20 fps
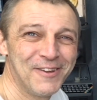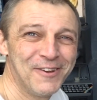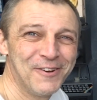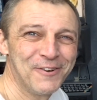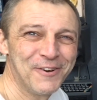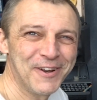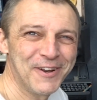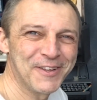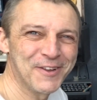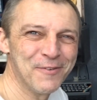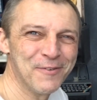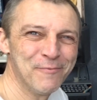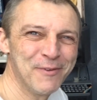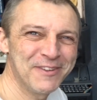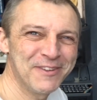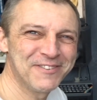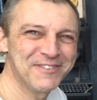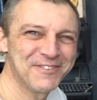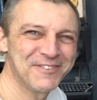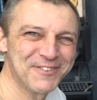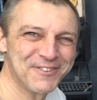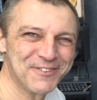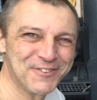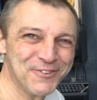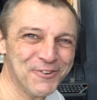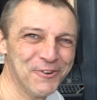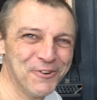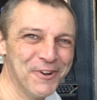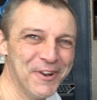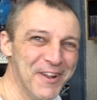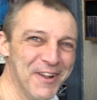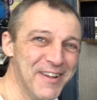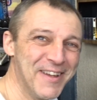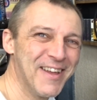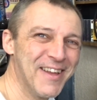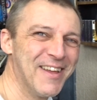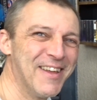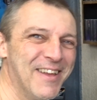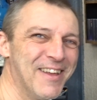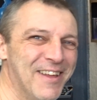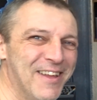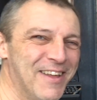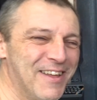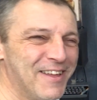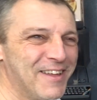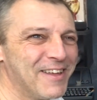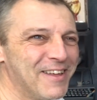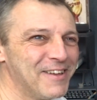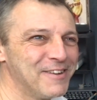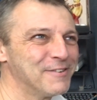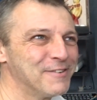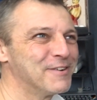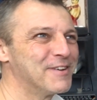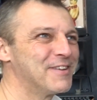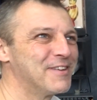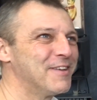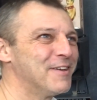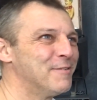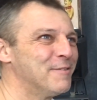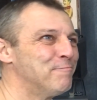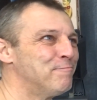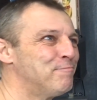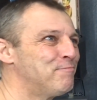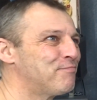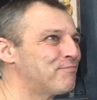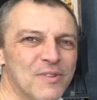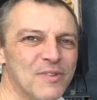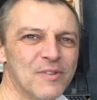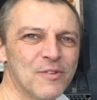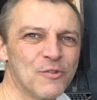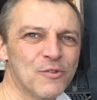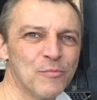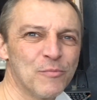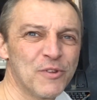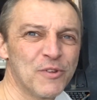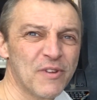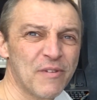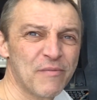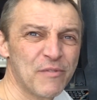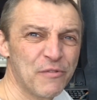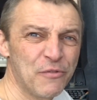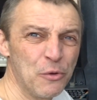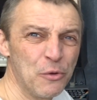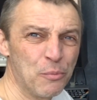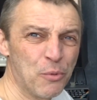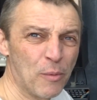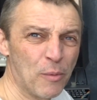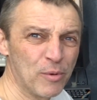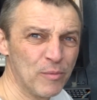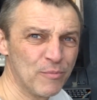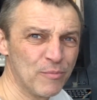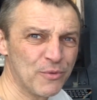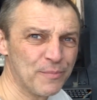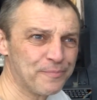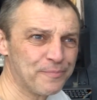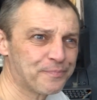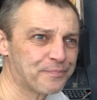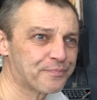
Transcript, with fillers: I already got messages during the night. Anyway, somebody's having a few problems,